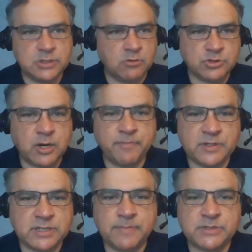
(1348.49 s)
Don't drop
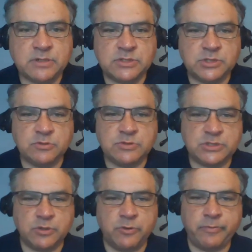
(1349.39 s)
these episodes too
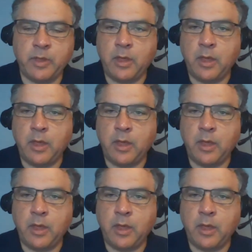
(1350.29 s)
soon.